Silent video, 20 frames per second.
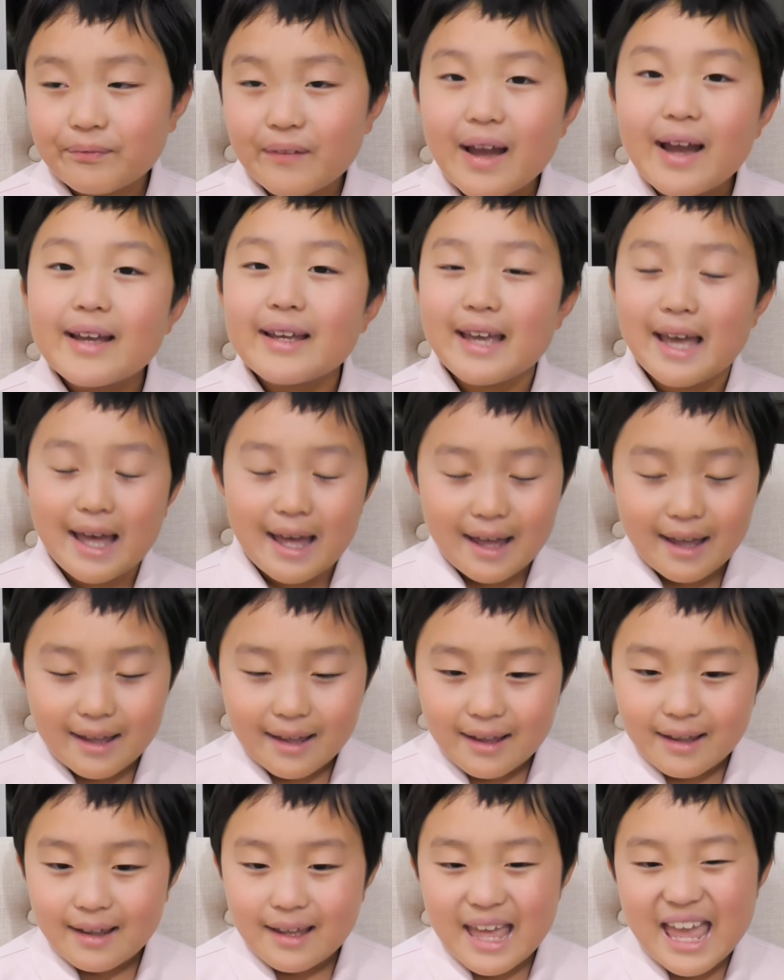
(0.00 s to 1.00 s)
Yeah.
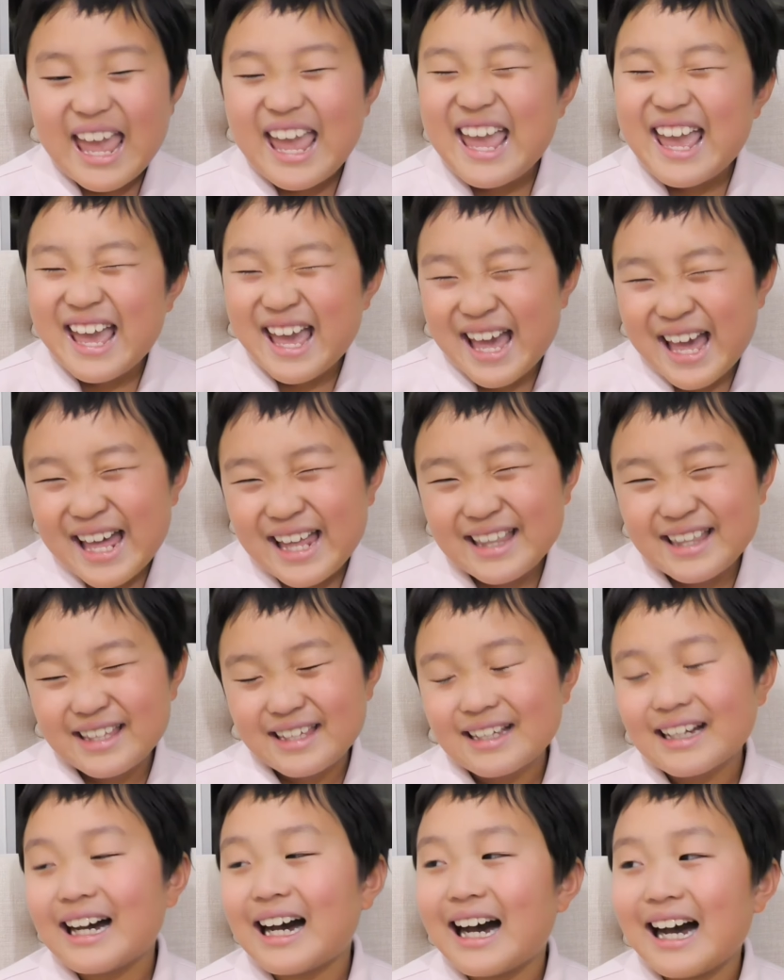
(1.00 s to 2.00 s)
And
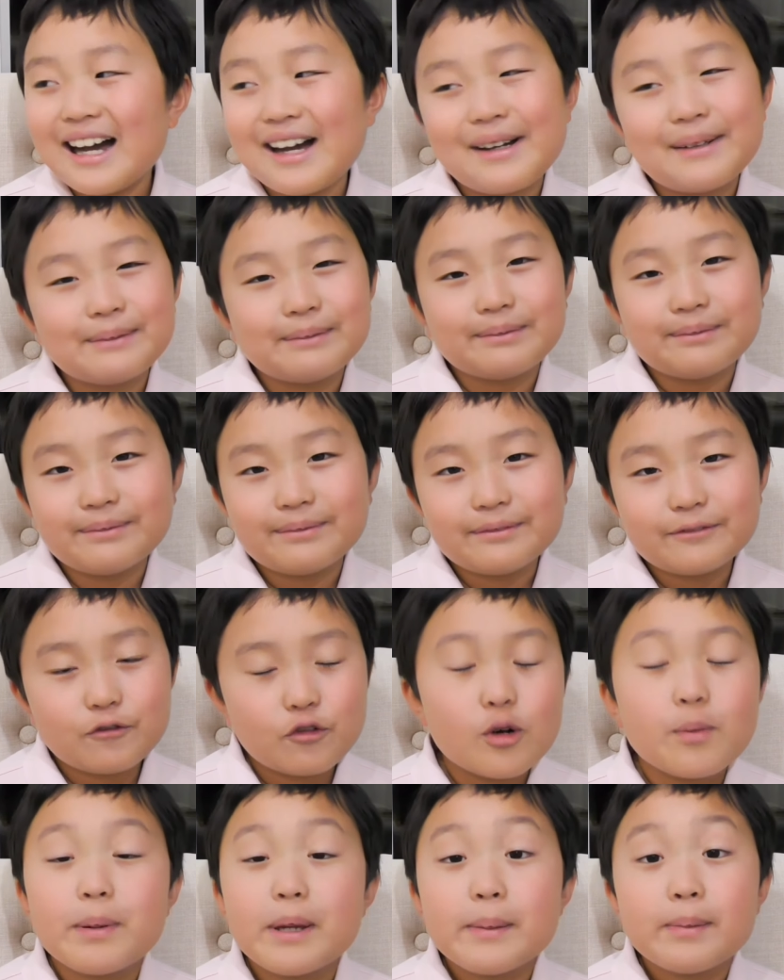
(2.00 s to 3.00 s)
um,
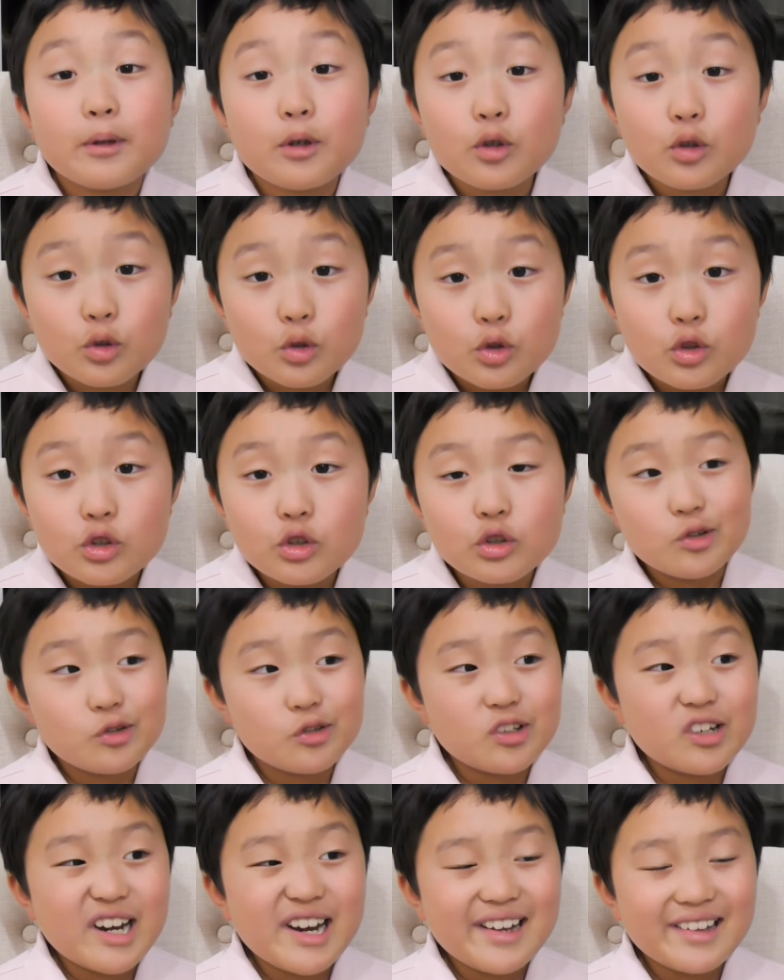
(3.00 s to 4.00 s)
for people who do
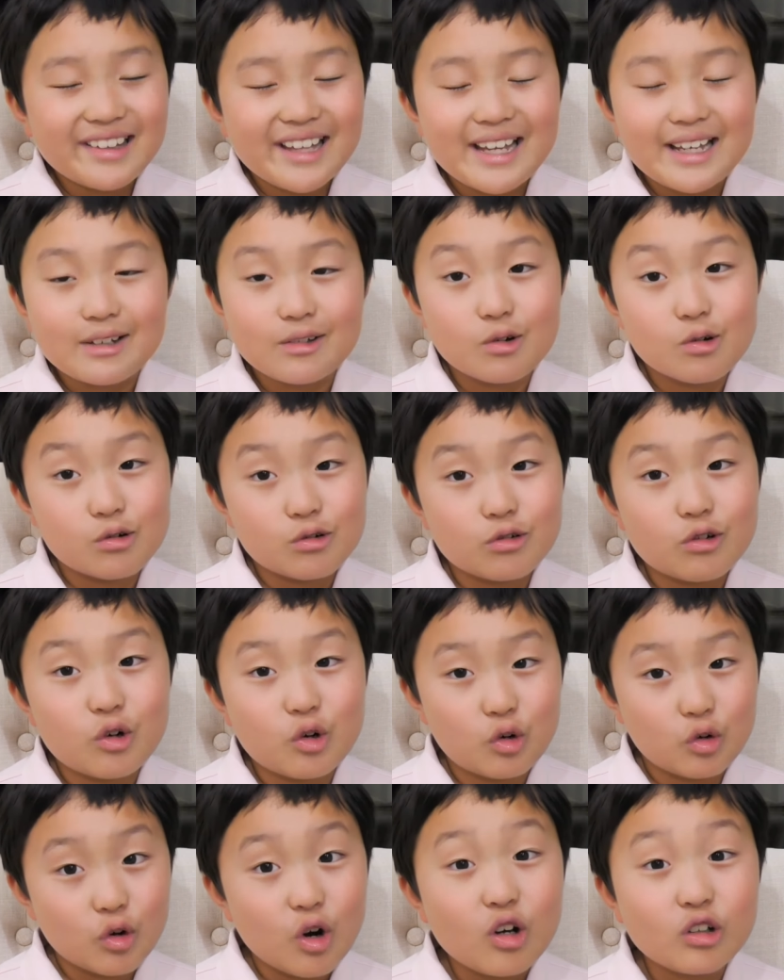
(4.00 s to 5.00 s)
not like
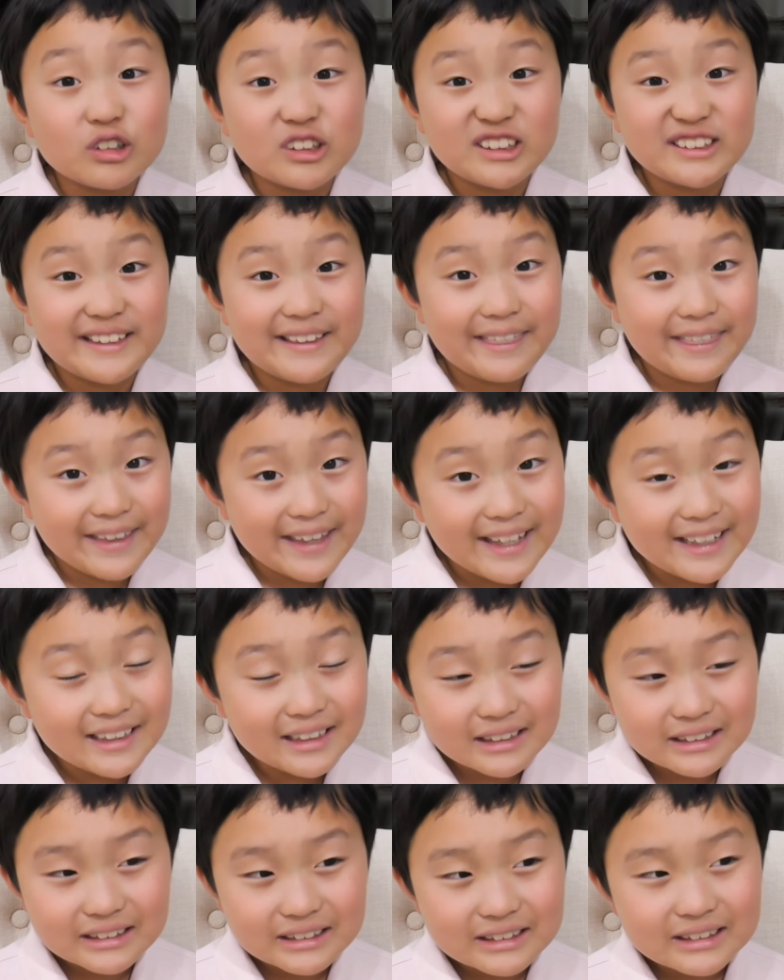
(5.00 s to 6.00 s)
gross
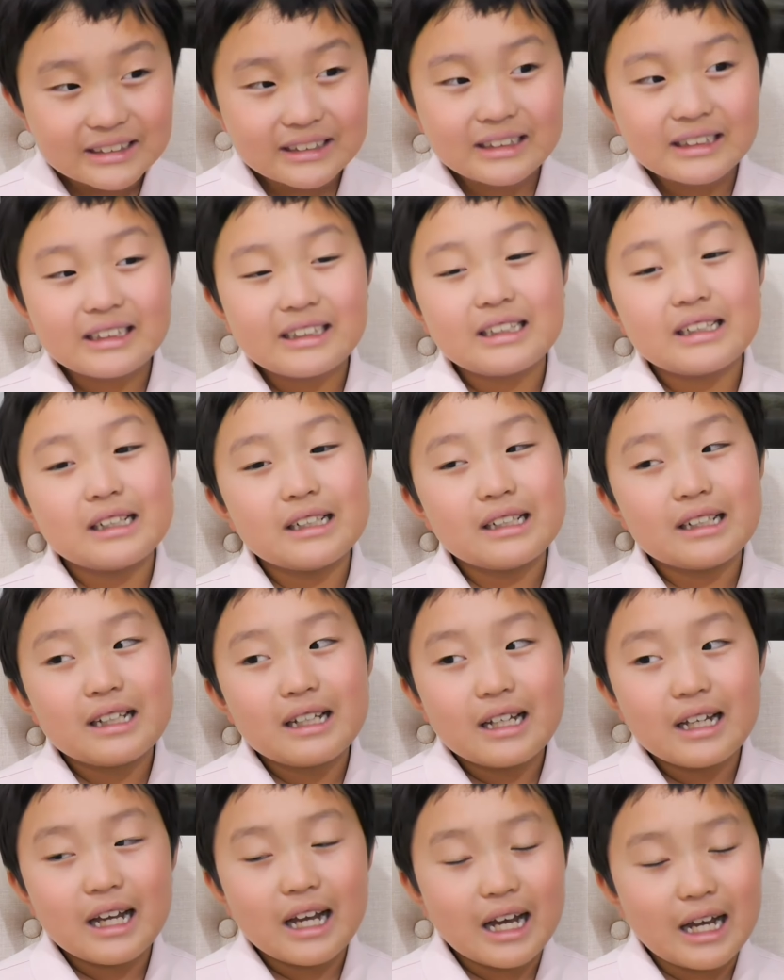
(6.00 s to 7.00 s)
things,
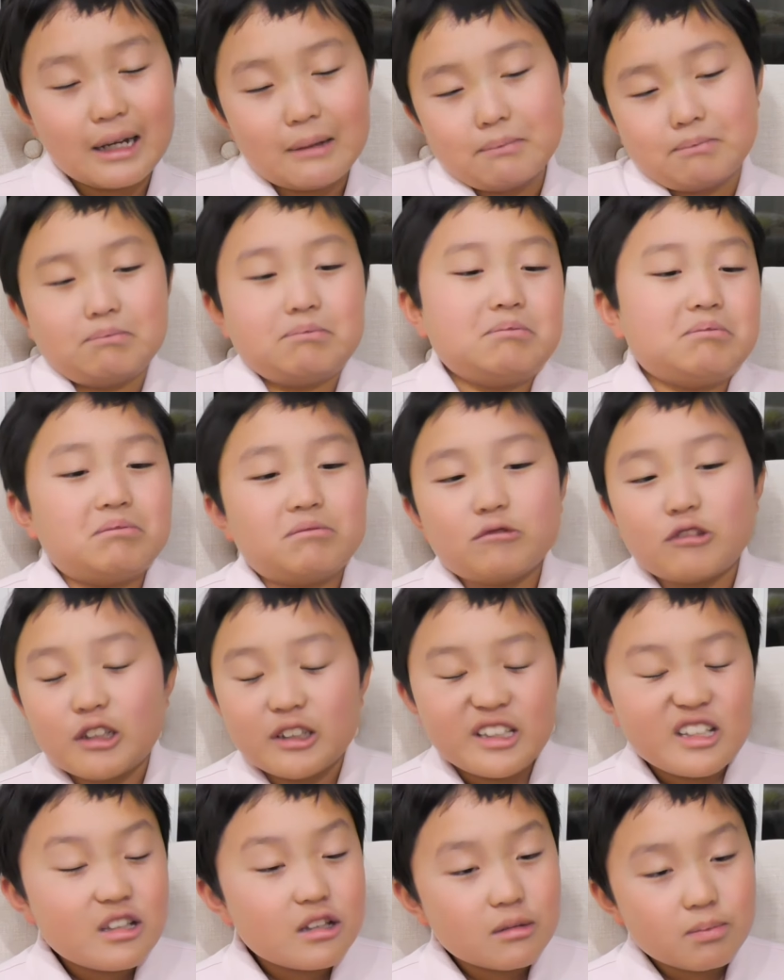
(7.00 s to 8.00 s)
um,
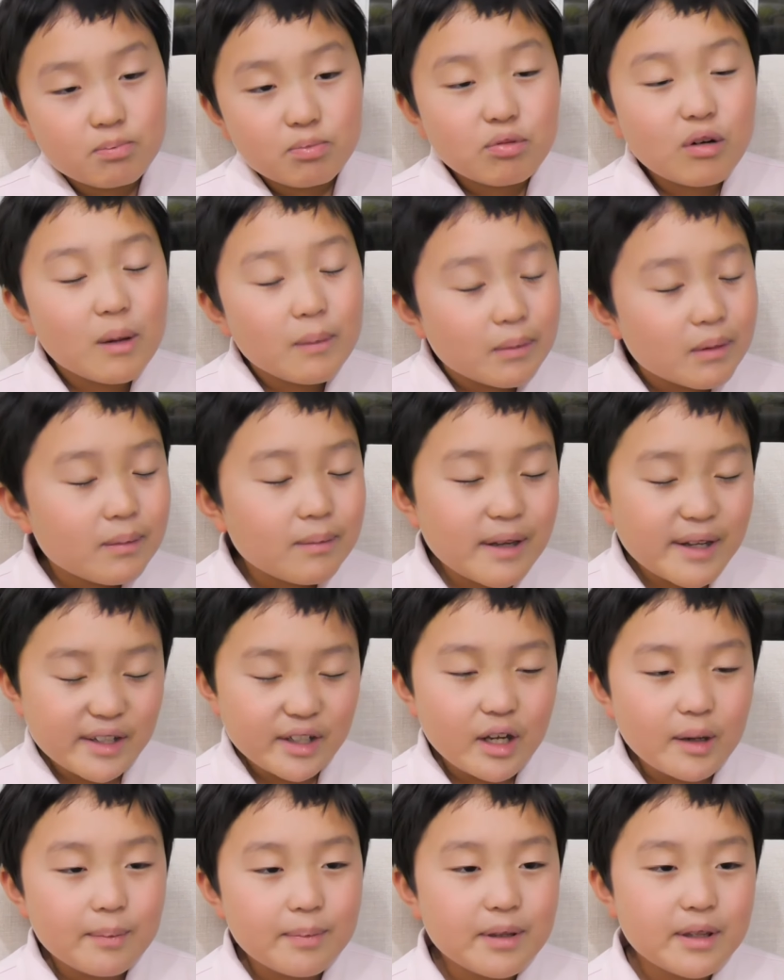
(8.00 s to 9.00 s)
well, this probably might
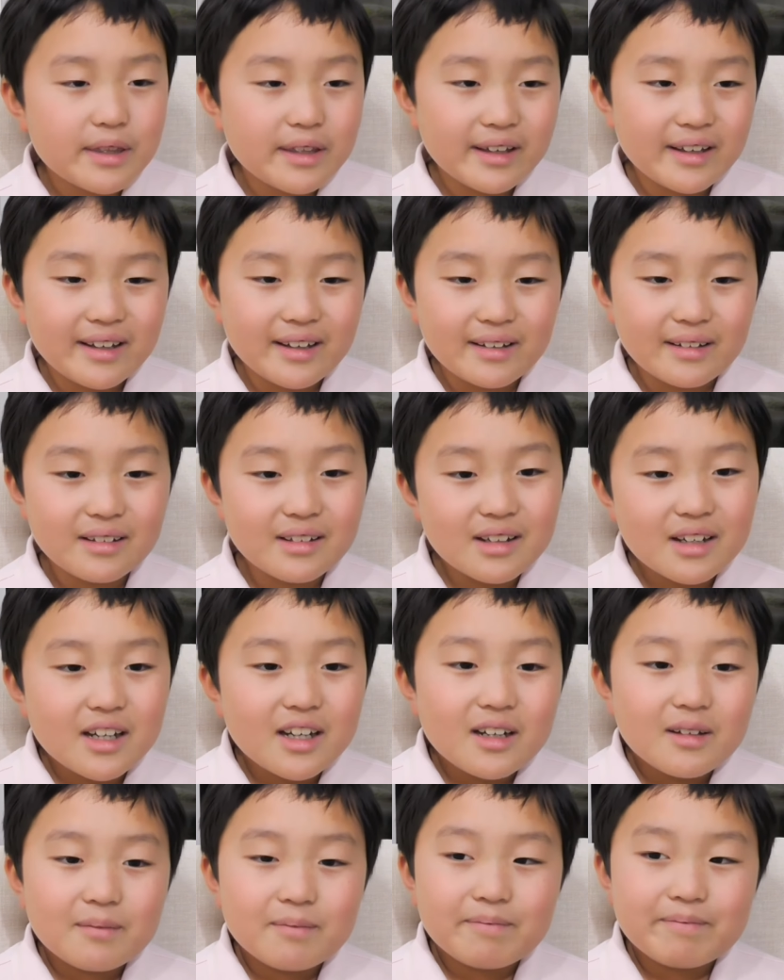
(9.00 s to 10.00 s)
not be the
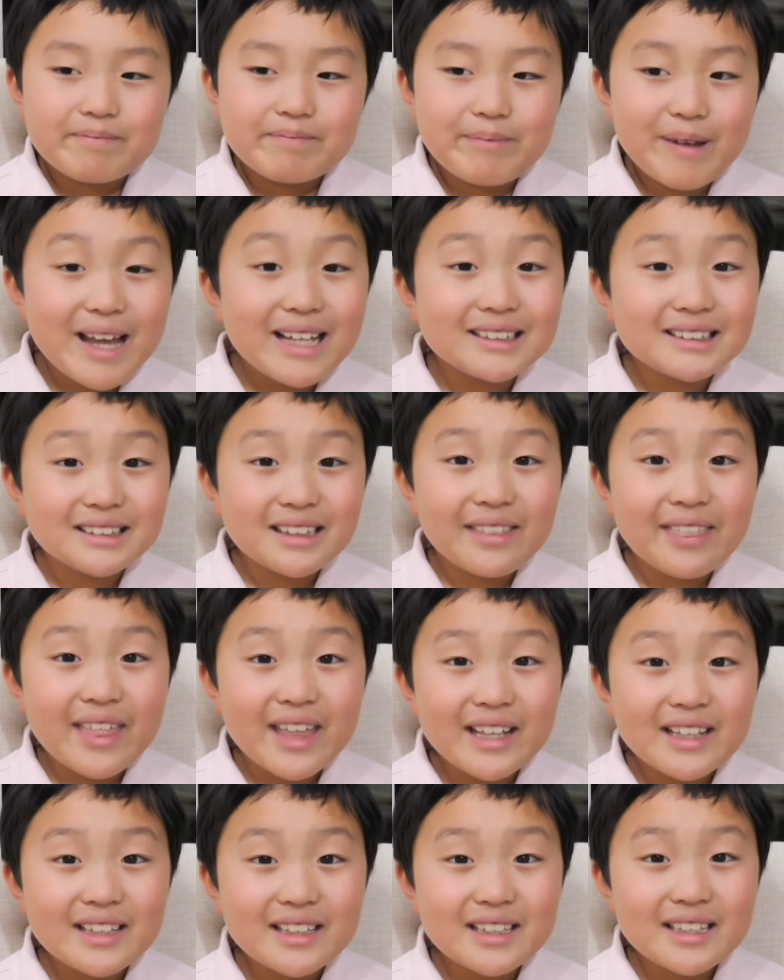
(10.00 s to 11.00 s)
best
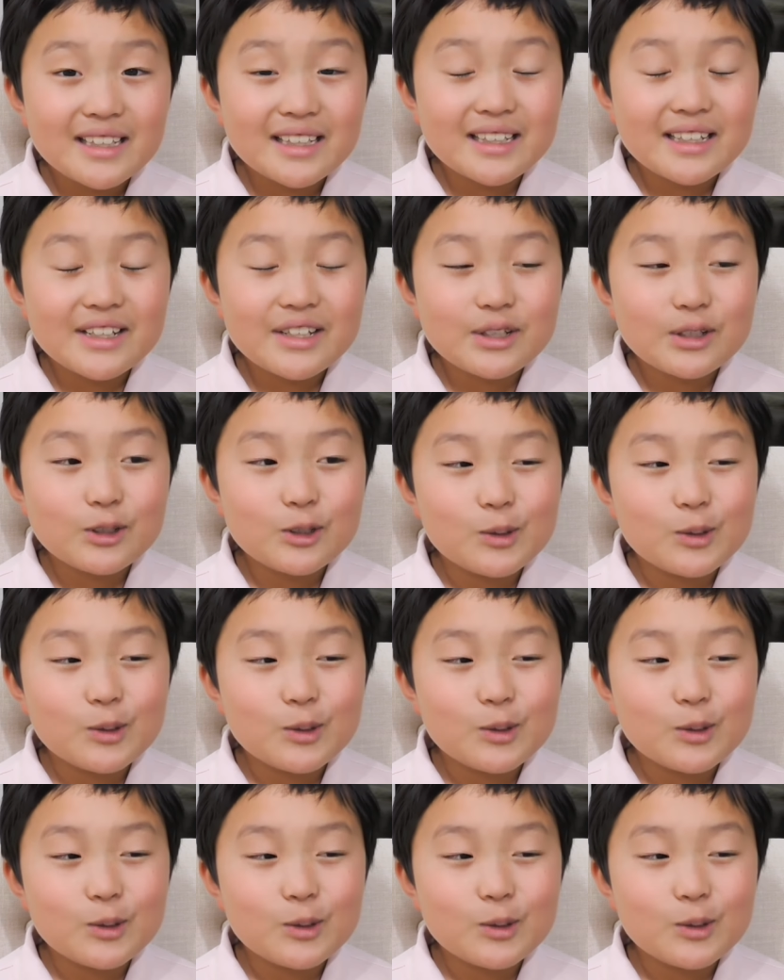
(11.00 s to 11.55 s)
thing to you,